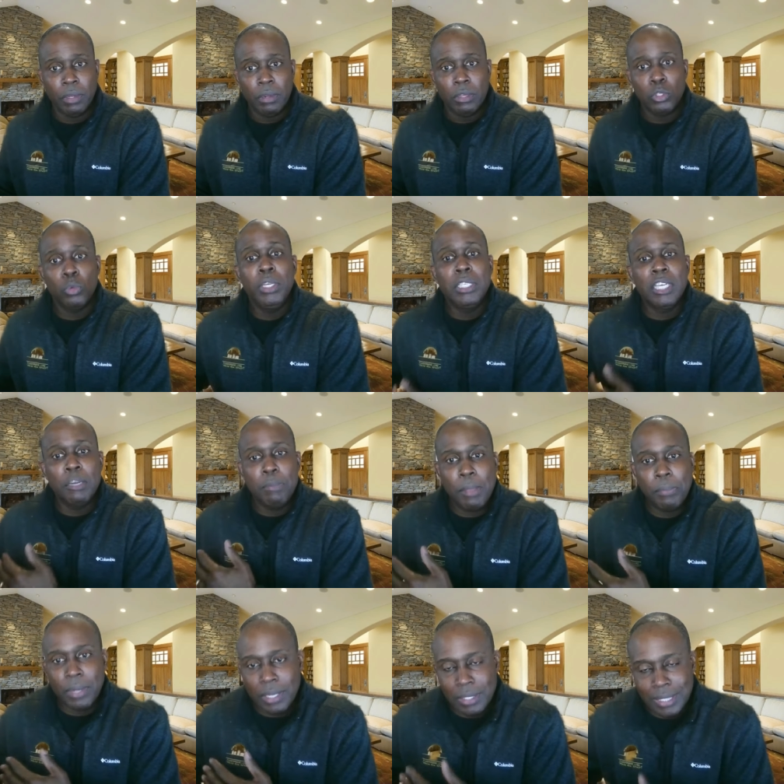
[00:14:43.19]
So he's going to be
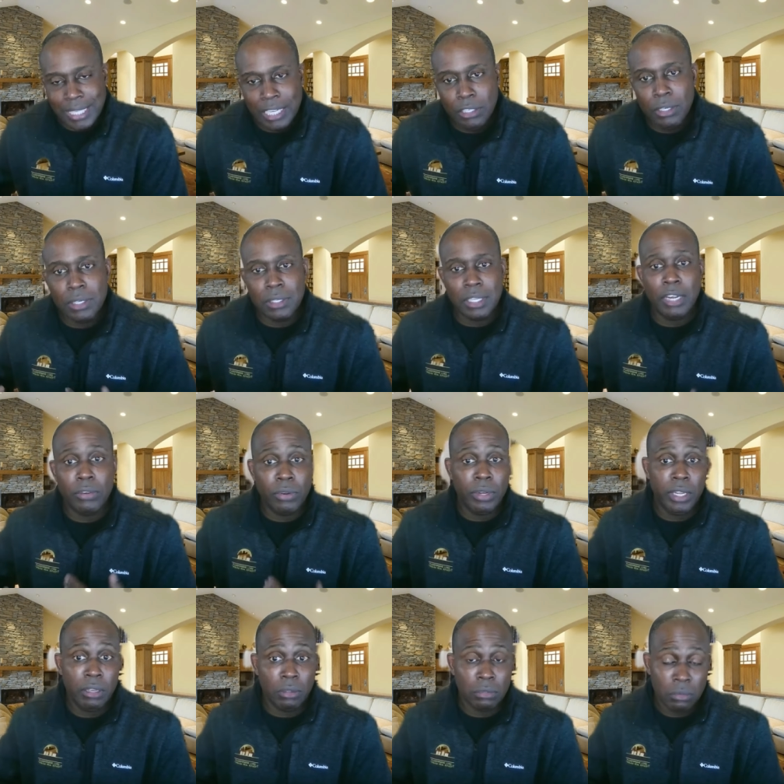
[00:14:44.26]
able to continue to send her
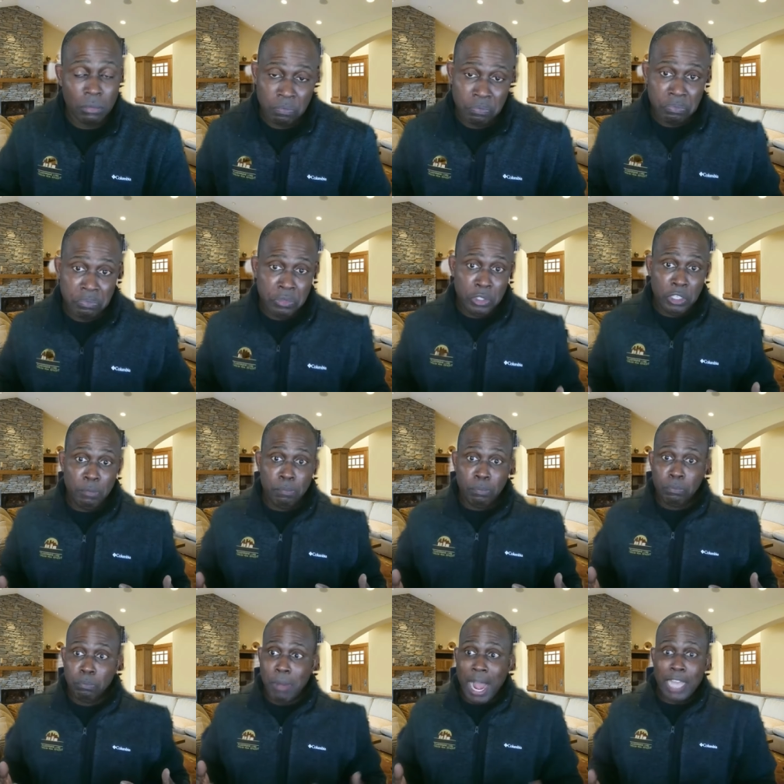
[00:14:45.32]
deals. She
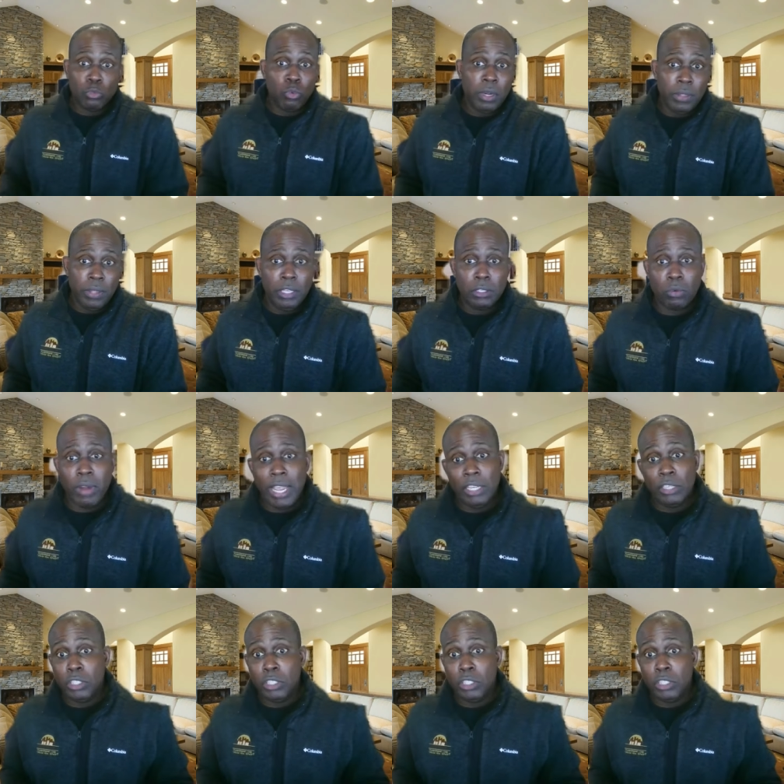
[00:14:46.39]
buys one of these, great.